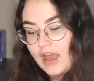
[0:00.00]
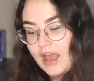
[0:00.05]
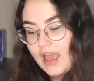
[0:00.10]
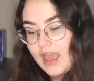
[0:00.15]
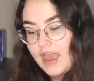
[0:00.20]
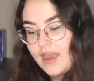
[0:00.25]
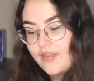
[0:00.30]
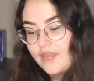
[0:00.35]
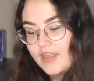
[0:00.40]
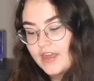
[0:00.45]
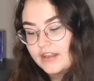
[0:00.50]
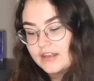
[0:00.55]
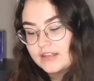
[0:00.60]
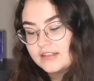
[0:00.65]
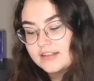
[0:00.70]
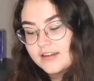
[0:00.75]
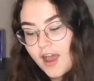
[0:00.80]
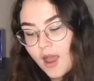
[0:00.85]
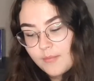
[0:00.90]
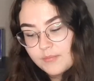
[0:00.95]
And then
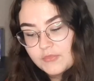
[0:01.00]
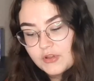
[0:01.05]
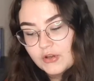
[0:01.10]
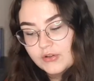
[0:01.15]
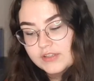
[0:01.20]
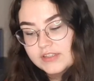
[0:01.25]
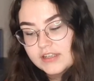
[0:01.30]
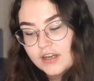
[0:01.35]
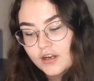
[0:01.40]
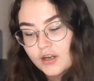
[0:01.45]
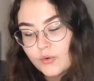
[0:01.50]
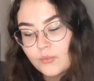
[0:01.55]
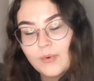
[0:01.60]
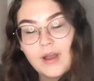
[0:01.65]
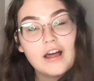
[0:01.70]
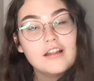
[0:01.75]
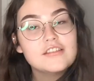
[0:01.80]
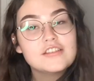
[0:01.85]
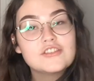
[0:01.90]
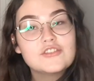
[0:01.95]
top notes are
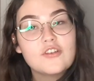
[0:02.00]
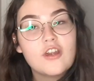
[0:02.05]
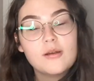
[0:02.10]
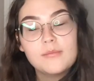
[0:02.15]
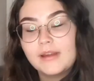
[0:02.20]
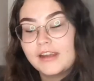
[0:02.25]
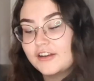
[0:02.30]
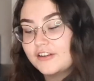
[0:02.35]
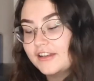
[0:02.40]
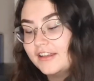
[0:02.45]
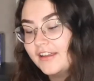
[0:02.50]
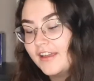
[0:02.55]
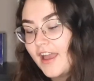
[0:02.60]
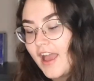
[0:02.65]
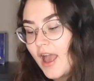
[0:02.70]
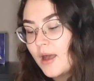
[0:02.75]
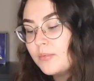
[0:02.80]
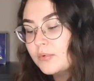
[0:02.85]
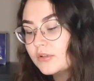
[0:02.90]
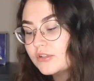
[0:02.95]
wild strawberry,
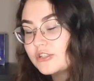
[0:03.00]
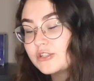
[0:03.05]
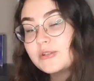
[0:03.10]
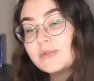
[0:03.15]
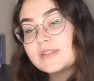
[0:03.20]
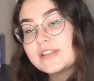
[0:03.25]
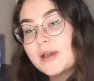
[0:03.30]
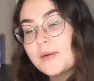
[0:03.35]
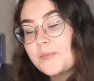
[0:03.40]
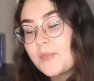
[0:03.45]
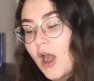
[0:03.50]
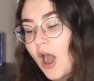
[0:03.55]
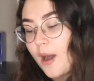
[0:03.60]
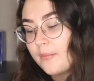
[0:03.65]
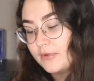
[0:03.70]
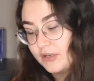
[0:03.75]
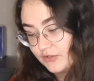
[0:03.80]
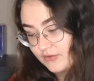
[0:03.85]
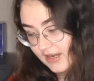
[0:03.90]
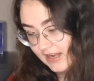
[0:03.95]
apple juice, and
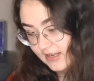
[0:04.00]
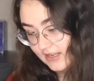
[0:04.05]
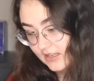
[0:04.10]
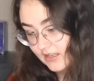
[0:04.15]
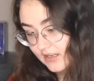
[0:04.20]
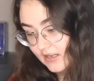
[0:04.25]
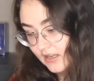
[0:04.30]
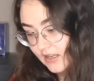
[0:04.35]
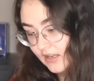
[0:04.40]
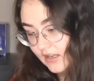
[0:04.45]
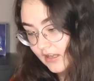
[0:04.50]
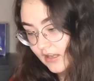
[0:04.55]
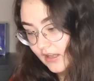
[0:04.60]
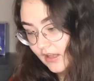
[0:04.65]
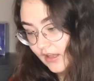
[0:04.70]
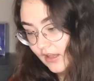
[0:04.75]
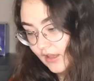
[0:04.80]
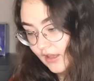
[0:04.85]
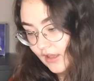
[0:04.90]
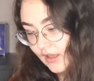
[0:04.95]
pomegranate.
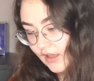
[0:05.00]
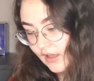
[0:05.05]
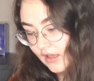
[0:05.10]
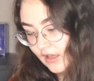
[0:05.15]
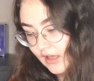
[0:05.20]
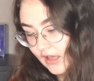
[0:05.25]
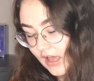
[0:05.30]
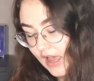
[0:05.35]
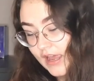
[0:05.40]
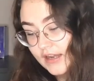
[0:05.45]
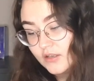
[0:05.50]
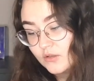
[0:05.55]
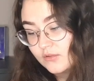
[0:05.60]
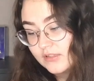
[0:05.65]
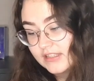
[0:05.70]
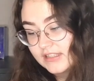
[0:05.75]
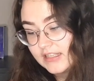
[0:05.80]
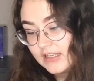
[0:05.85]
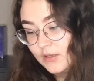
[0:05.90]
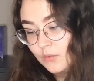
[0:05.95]
I don't
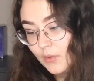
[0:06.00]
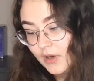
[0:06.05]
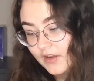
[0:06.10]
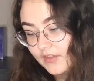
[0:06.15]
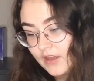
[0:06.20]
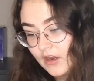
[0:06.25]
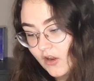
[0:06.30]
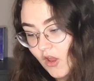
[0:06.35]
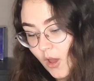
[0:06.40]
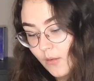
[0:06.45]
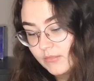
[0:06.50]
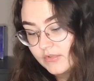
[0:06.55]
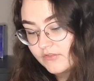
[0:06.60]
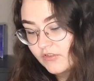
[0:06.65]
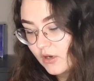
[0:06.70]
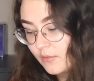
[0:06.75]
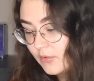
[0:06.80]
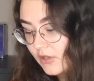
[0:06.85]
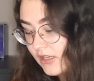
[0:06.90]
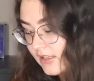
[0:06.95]
see where that comes
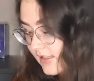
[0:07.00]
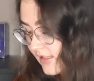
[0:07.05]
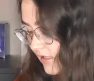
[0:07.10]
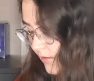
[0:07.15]
from because